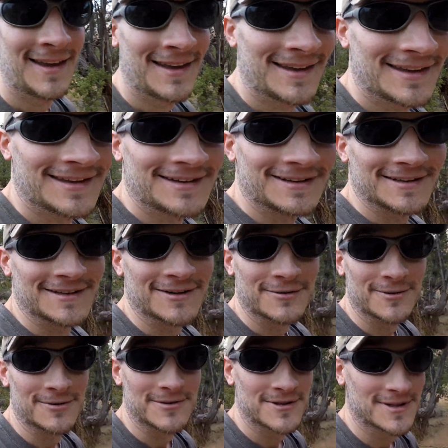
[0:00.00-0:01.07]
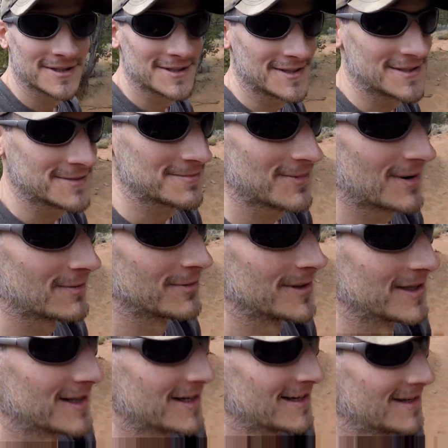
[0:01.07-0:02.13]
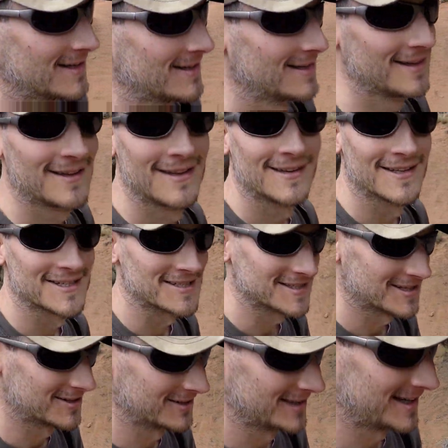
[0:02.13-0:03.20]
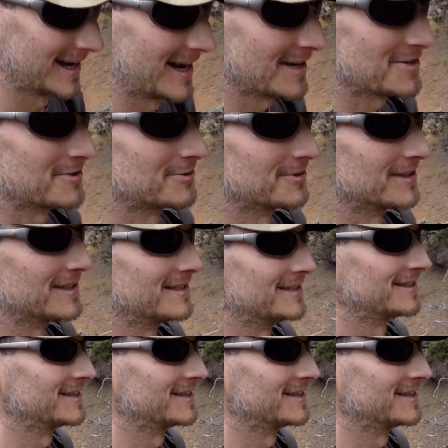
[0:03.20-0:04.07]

Indian in quotes because it's probably not necessarily an actual Indian